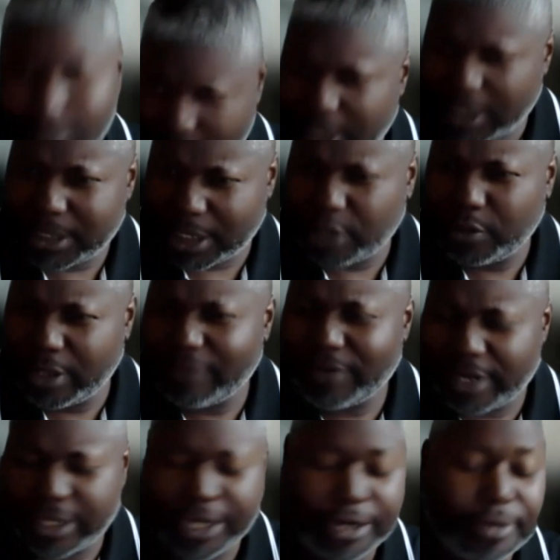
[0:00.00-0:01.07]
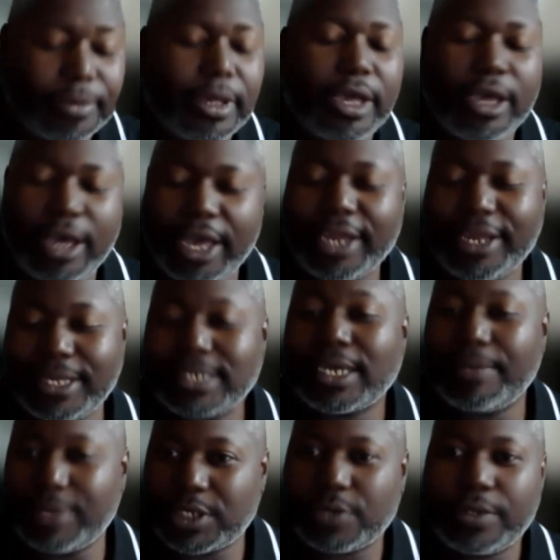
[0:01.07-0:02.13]
let's say you live in Atlanta and he's
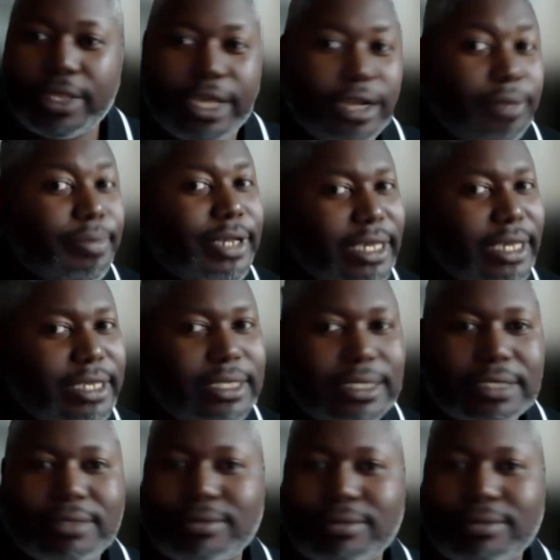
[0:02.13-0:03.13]
coming to Atlanta, but he's